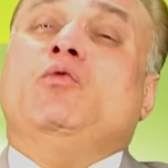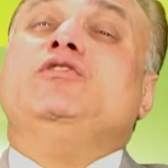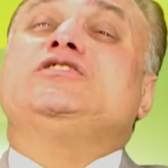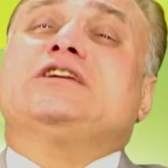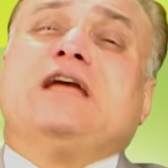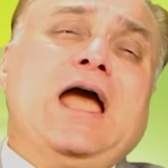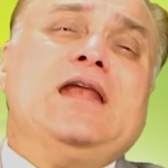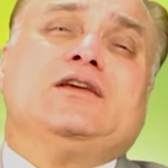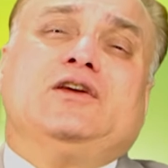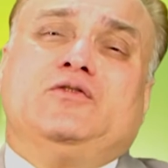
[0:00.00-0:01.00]
which
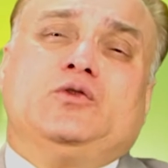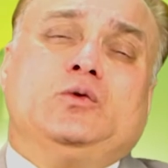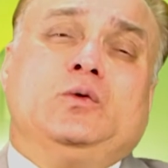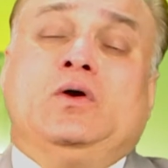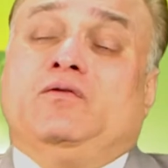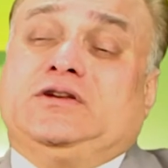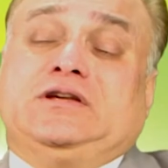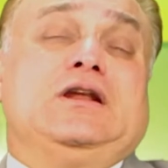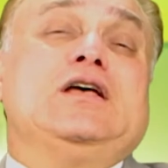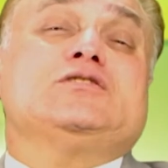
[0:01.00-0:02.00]

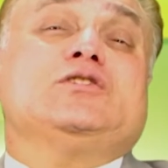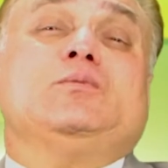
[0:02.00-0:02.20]
can answer